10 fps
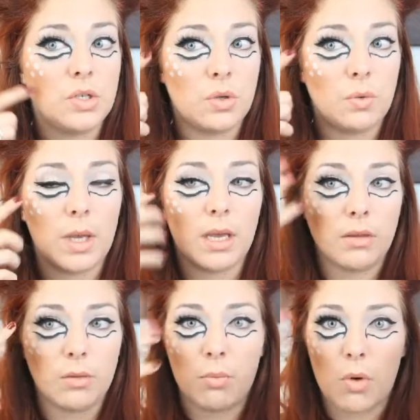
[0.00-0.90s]

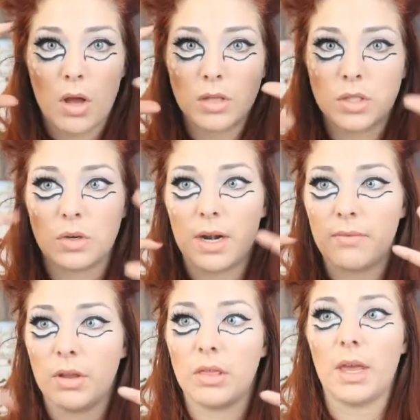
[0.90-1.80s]
doing the bronzer and
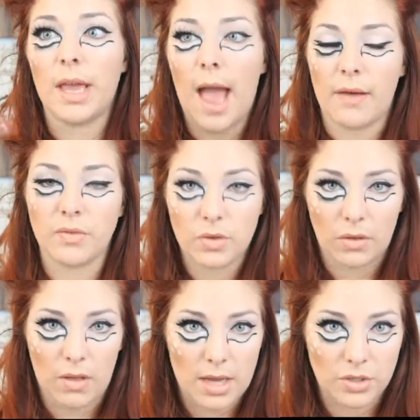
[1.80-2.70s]
everything after
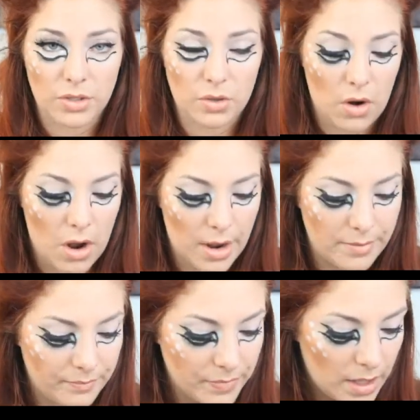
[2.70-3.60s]
the lashes are on,